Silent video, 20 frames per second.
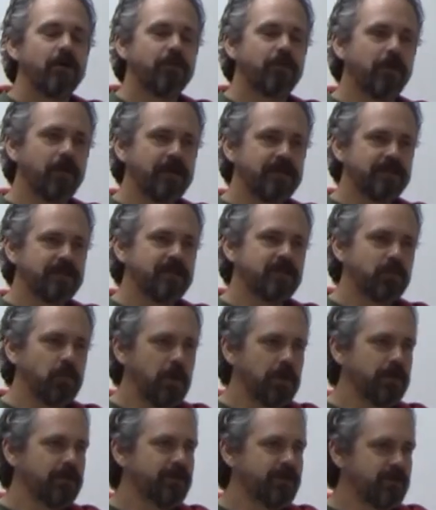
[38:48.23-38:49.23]
For instance,
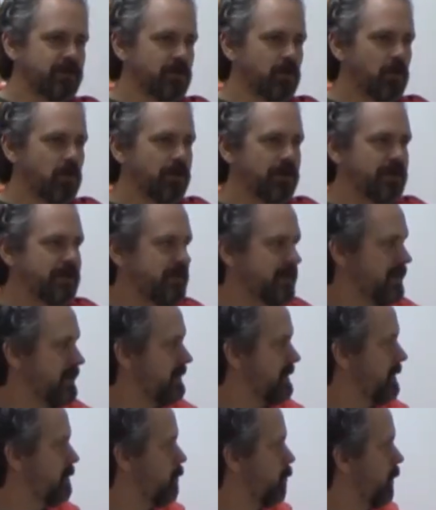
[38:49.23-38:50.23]
one of the stories
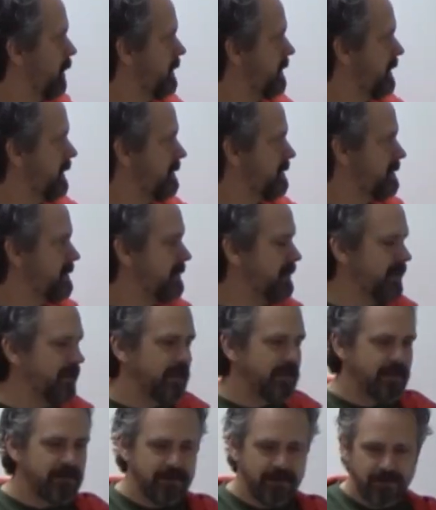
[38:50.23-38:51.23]
is that
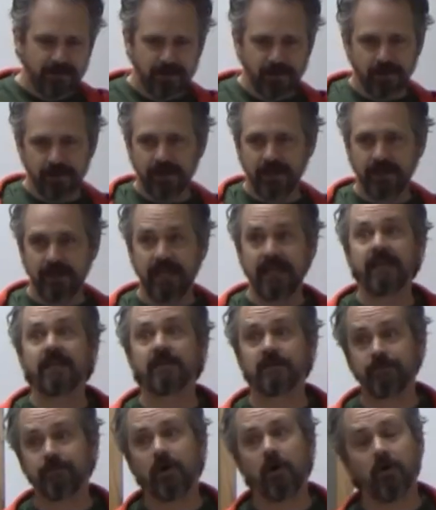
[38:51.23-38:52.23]
Wittgenstein took
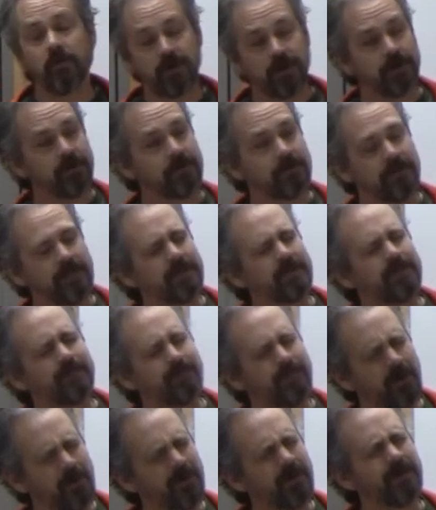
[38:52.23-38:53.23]
his poker, his
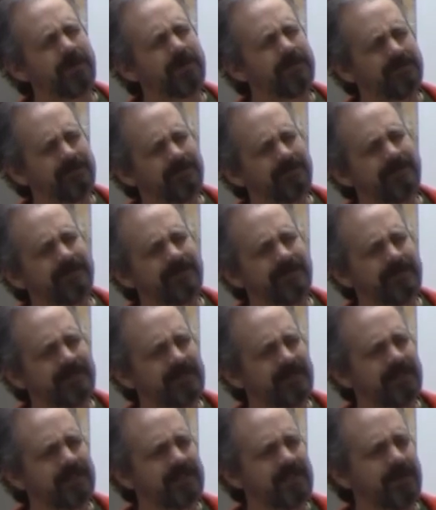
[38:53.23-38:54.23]
poker,
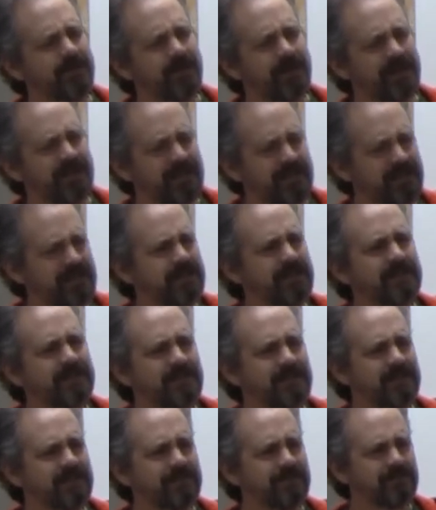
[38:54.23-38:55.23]
because they were at
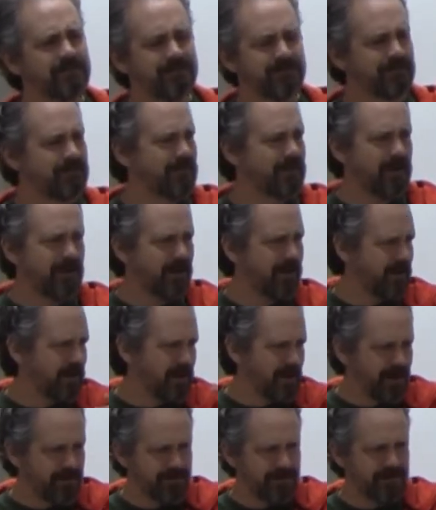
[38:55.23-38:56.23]
his
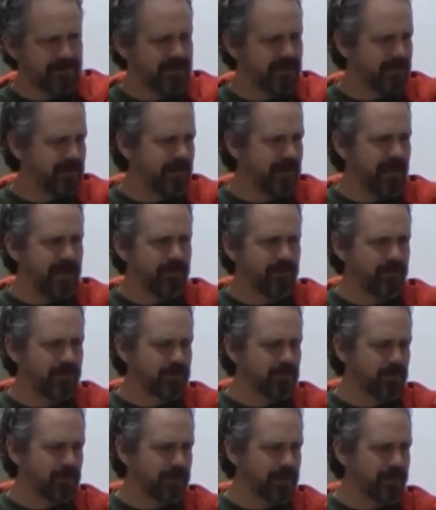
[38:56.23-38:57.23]
office there in
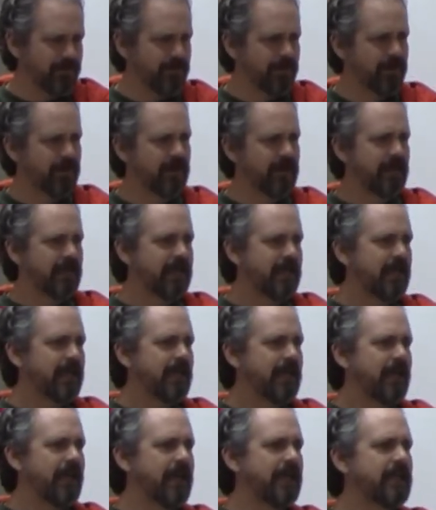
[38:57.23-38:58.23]
Cambridge or whatever,
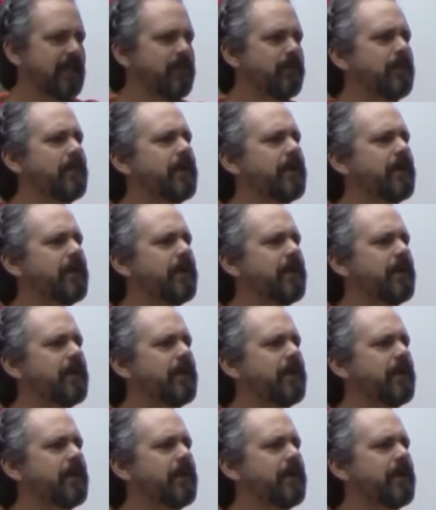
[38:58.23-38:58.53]
and he